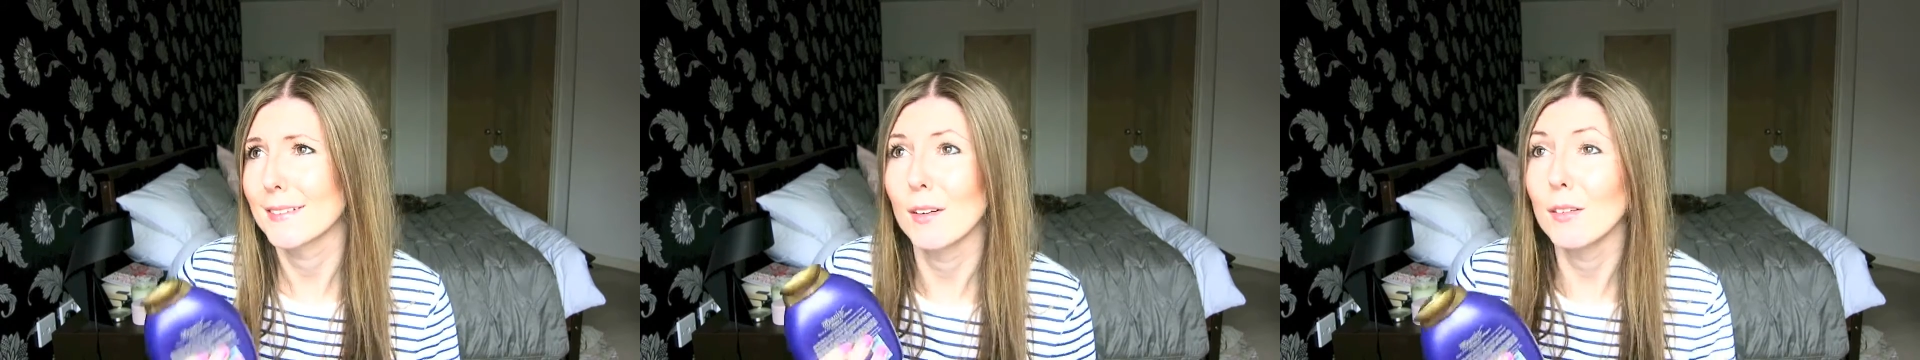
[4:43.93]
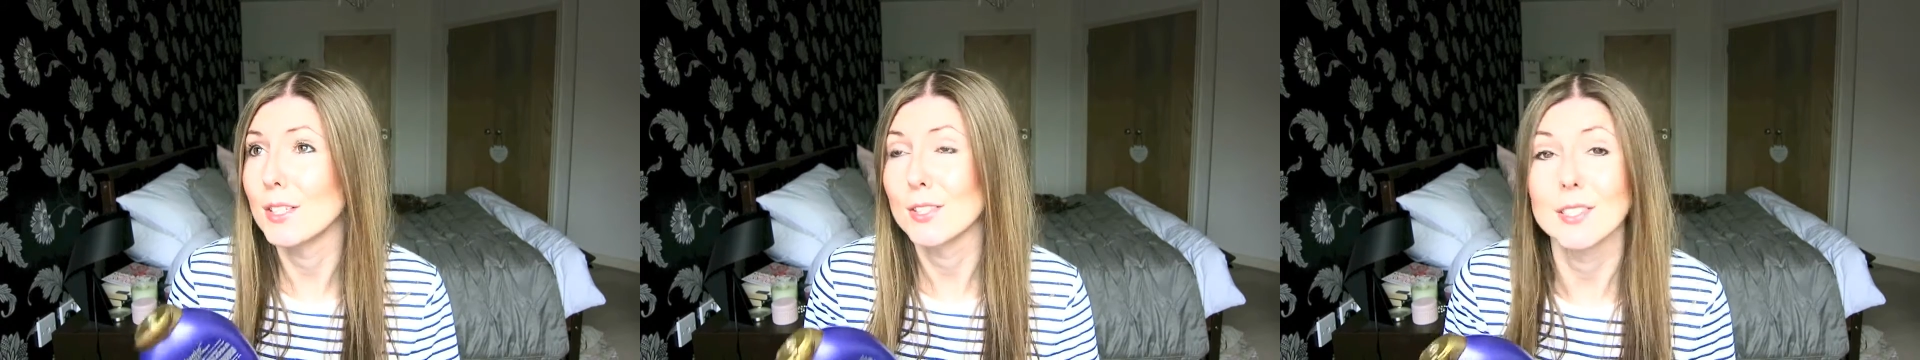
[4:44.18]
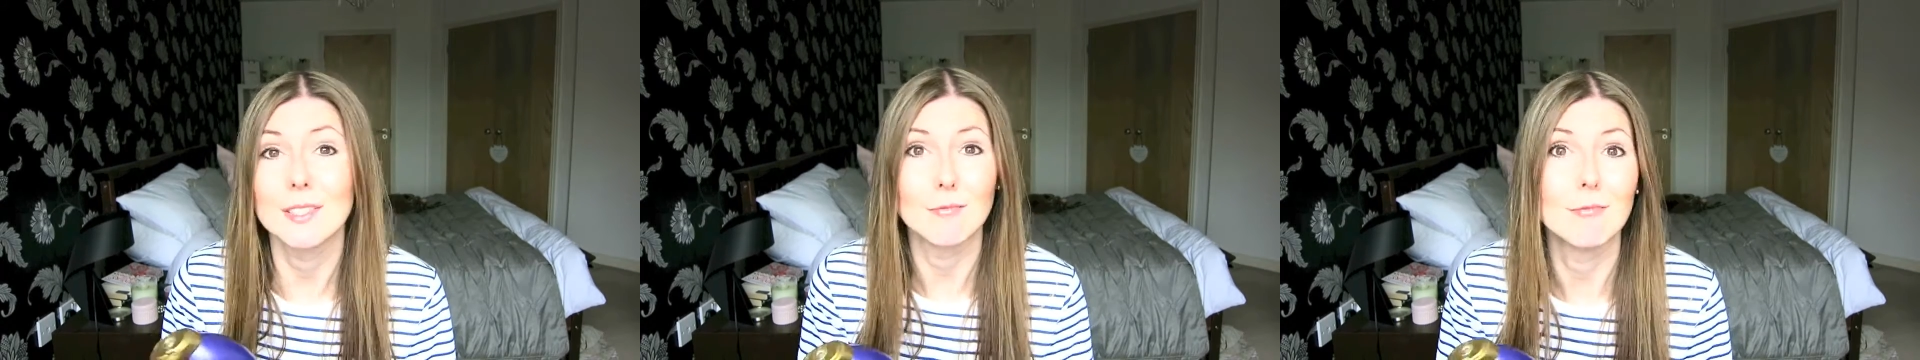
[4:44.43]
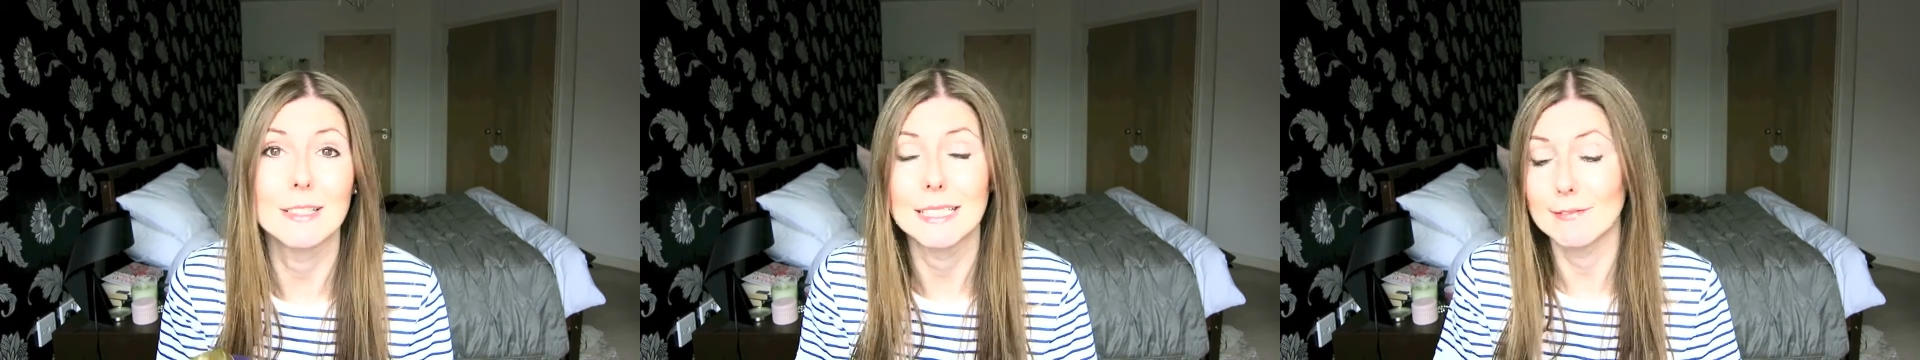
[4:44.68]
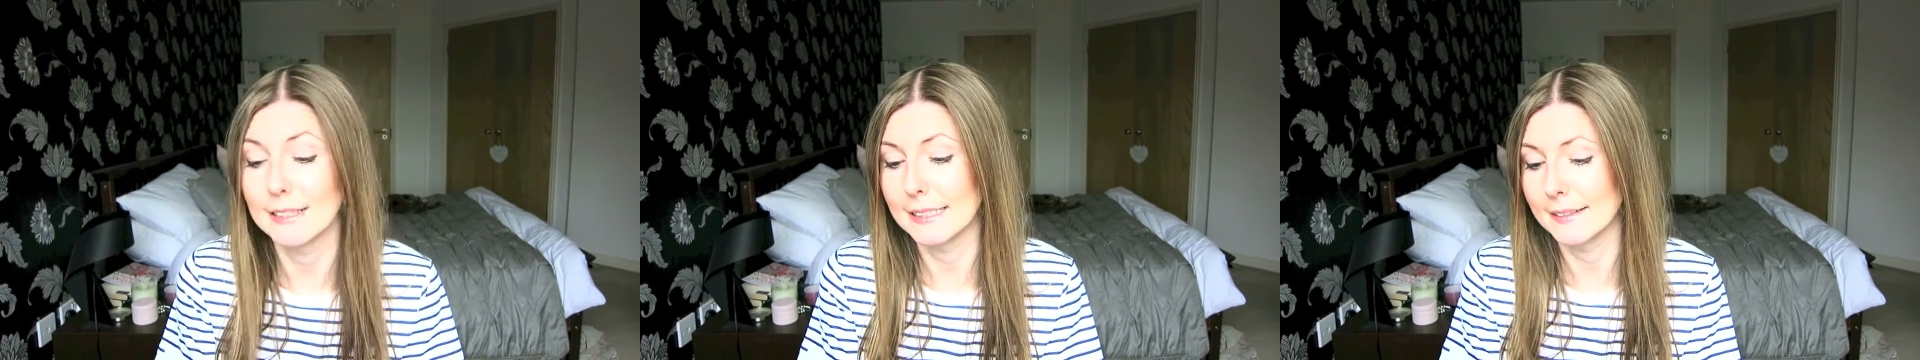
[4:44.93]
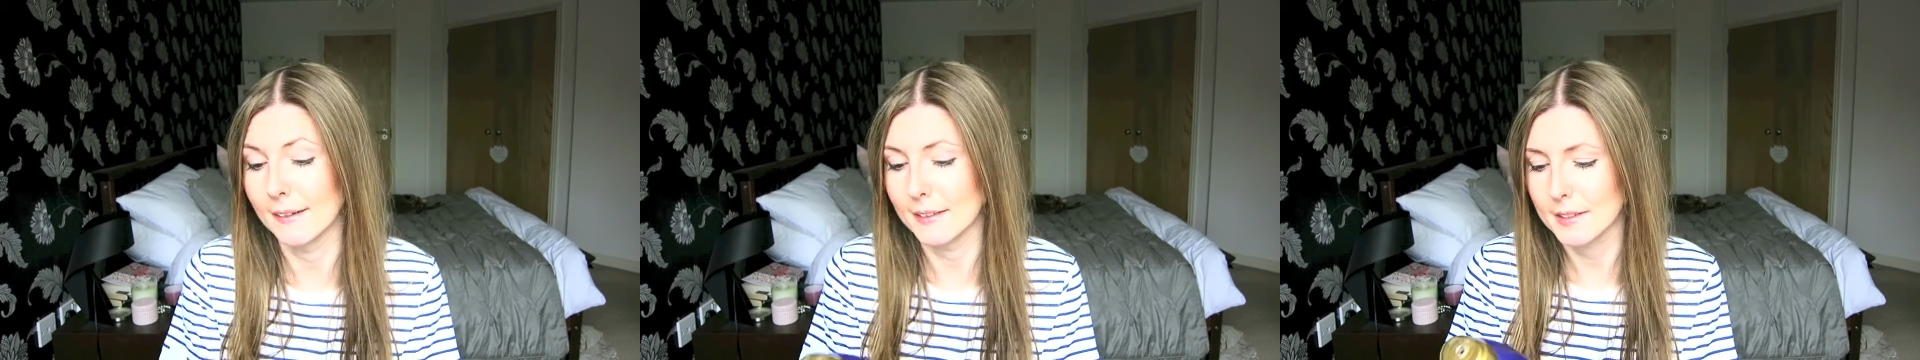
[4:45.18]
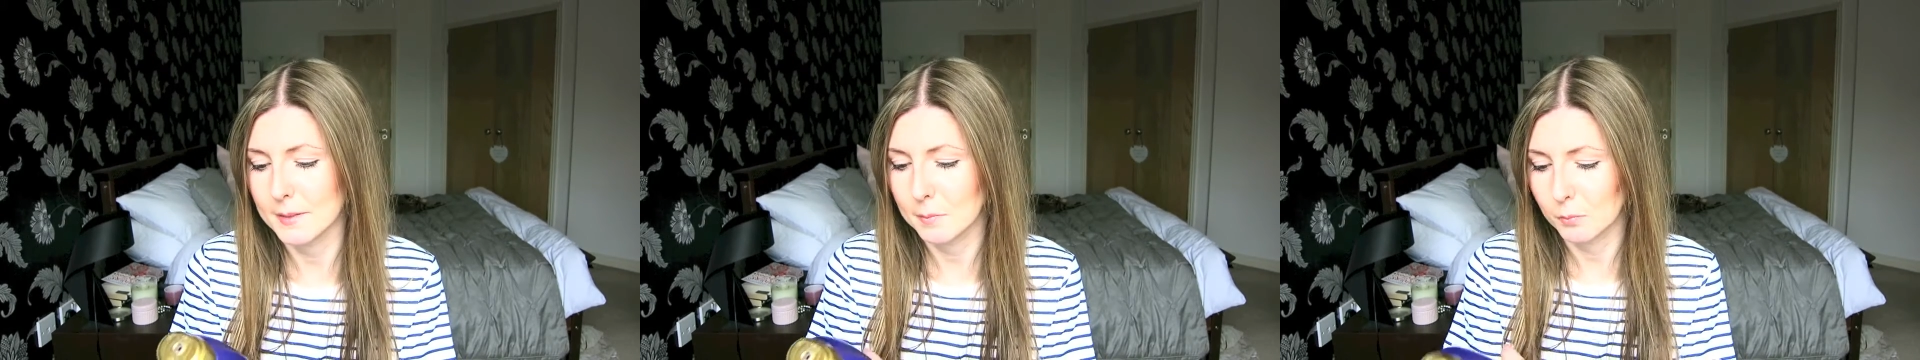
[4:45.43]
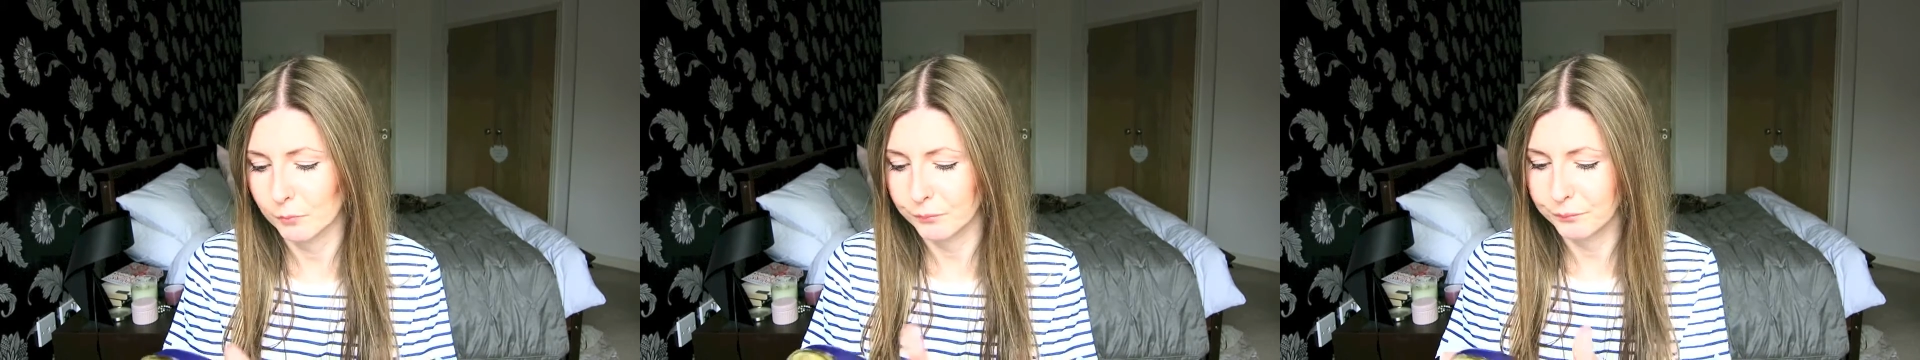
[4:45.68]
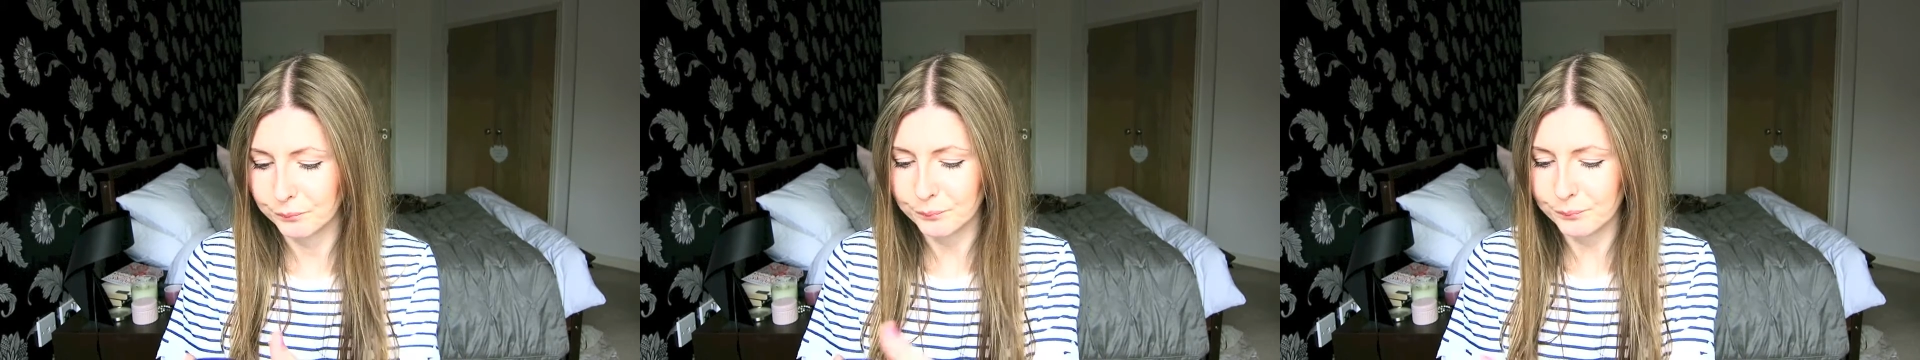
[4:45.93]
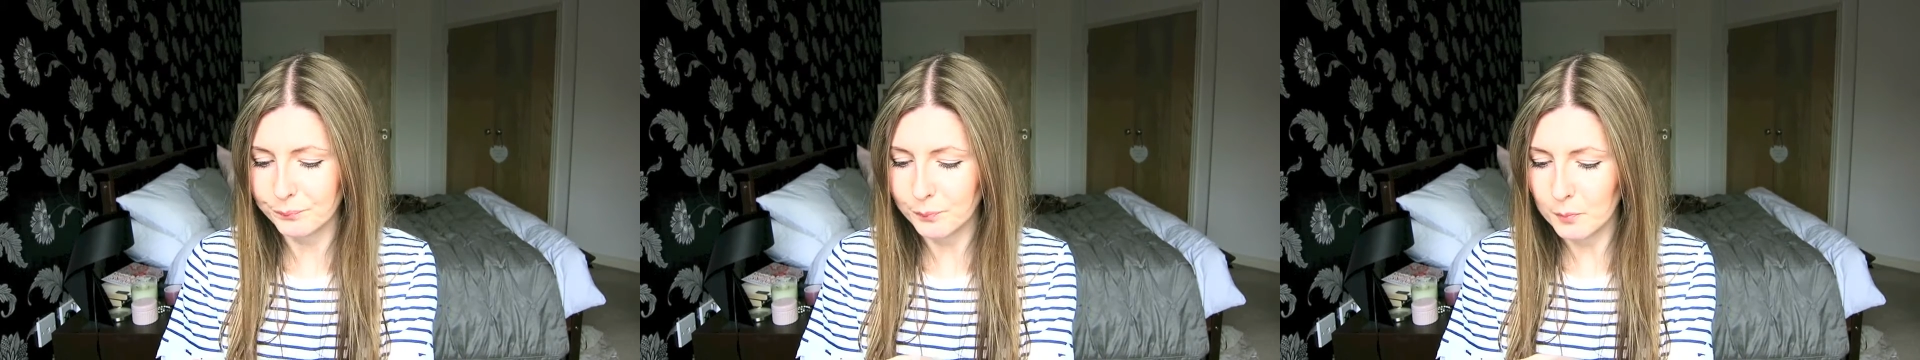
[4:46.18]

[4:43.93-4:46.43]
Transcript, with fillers: Oh, it's just really, really nice.